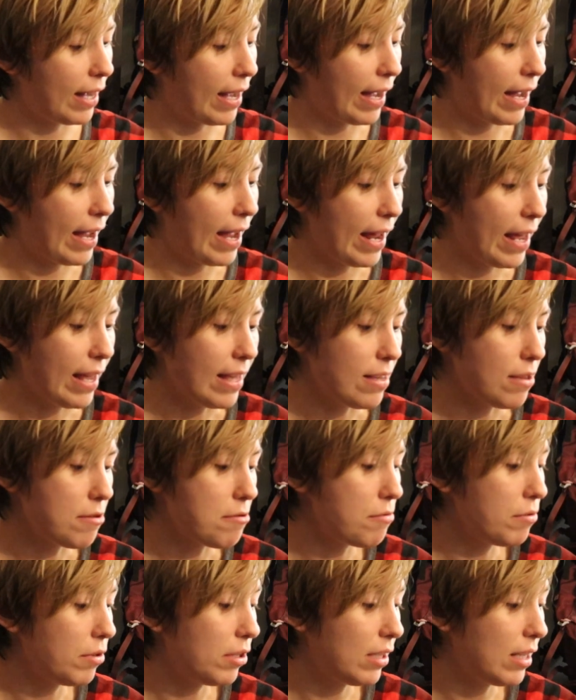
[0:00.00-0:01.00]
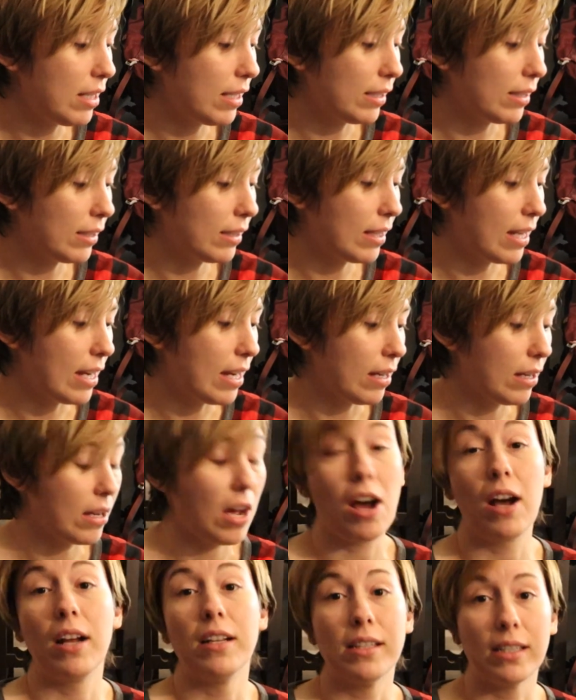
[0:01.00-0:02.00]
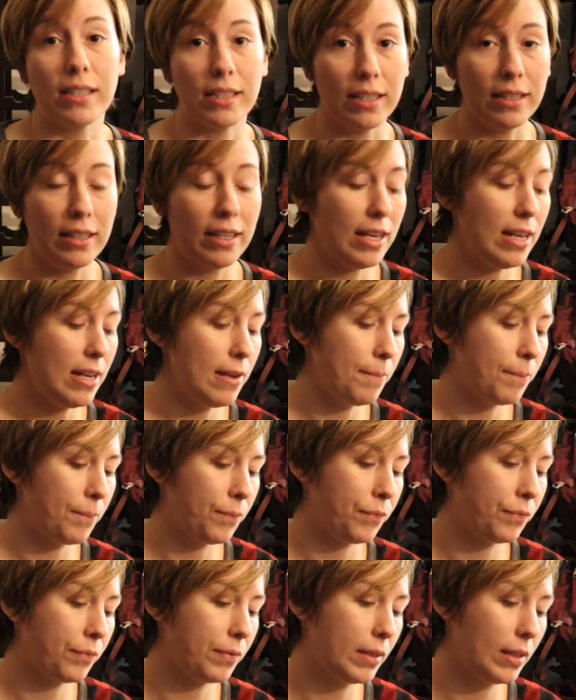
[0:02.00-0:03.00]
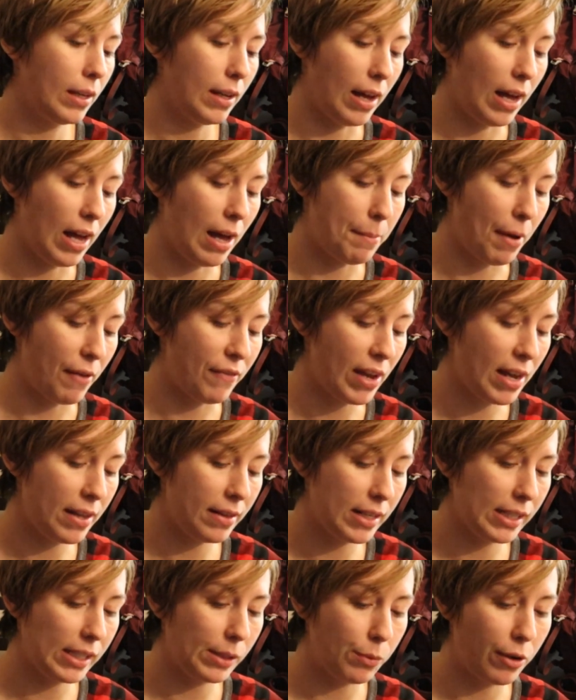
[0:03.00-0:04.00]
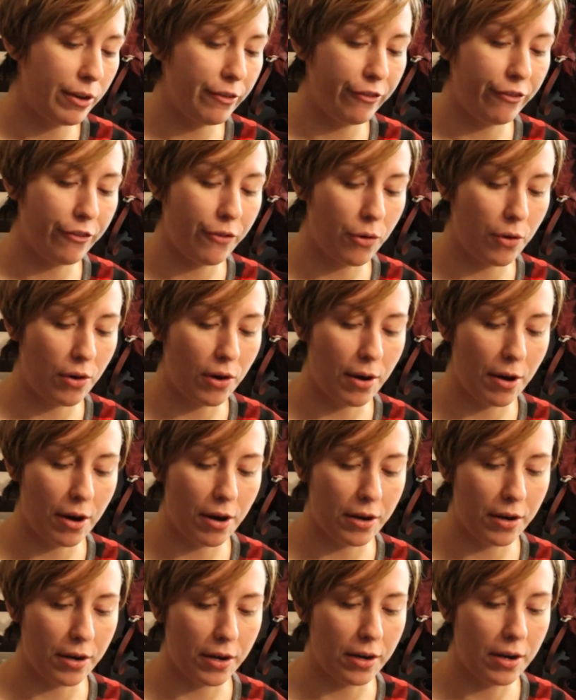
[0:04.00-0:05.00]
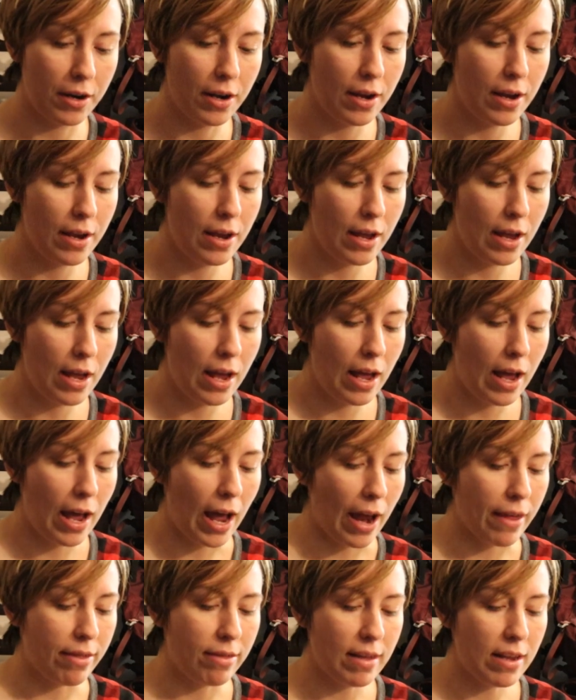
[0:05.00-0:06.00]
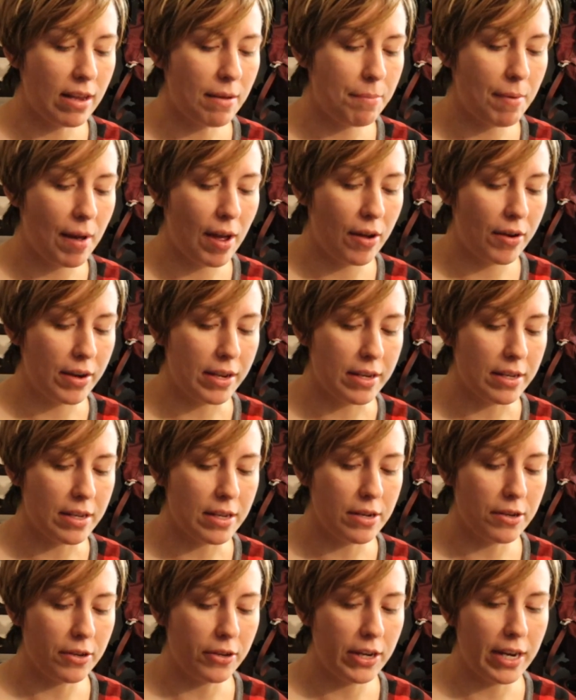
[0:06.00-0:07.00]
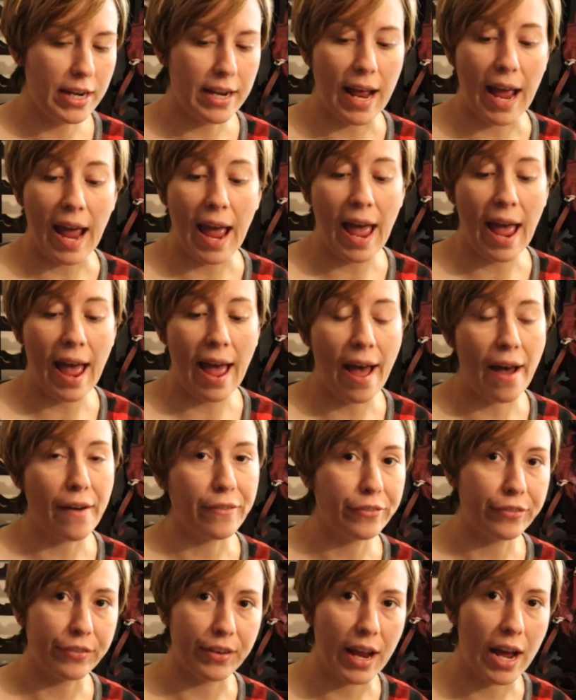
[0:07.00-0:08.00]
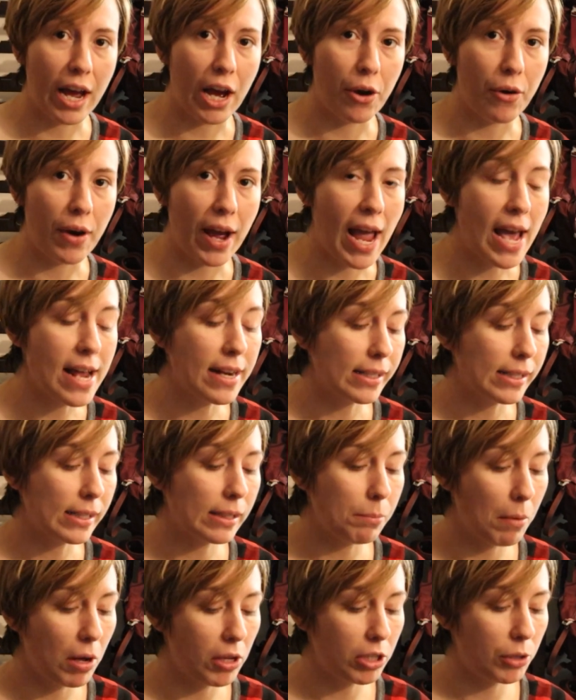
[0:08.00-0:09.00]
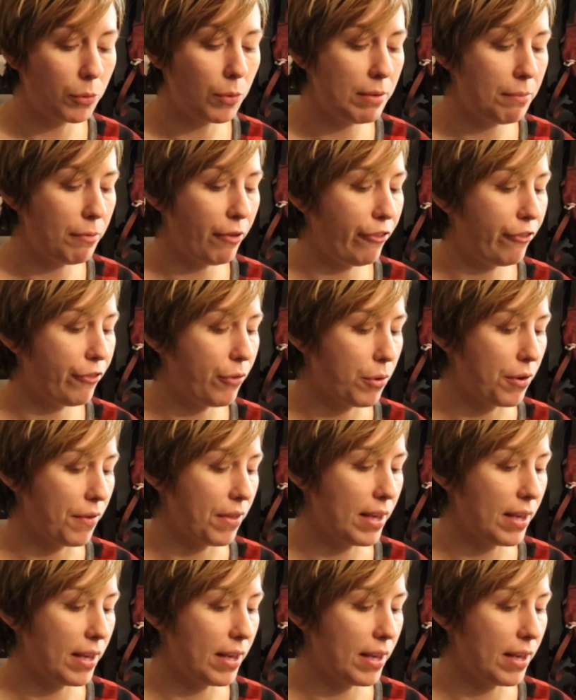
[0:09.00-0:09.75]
I use this thing constantly. I've had this one for I think about 1.5 years now. I had a smaller one before